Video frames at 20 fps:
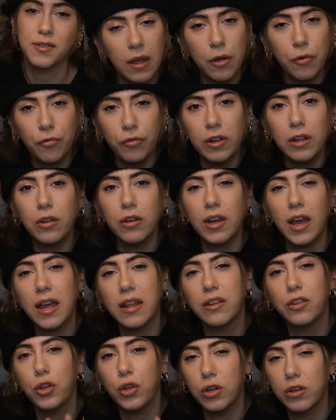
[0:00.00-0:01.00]
If we look
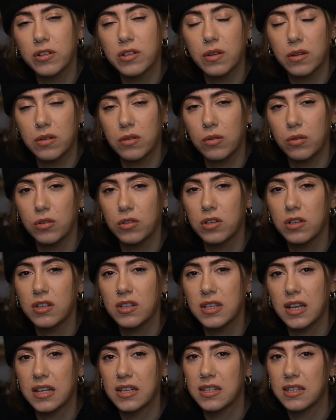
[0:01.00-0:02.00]
at New Year's
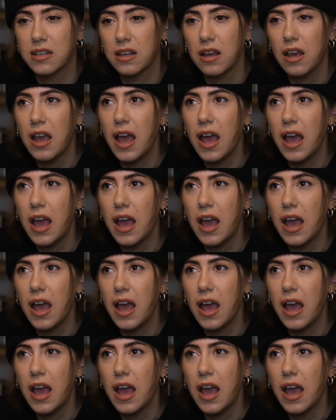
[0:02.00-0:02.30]
resolutions as